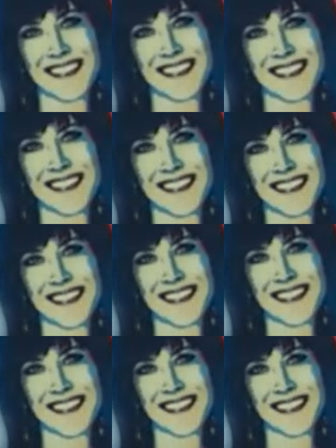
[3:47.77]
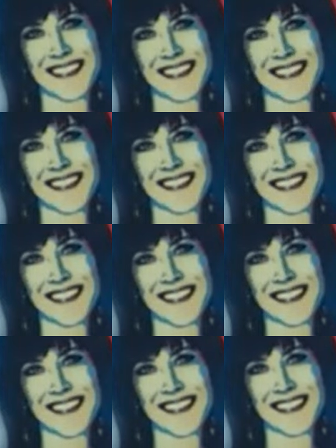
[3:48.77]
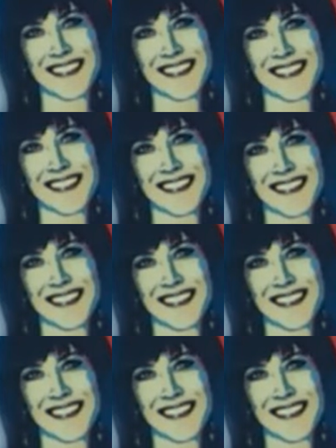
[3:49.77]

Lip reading: This person isn't speaking.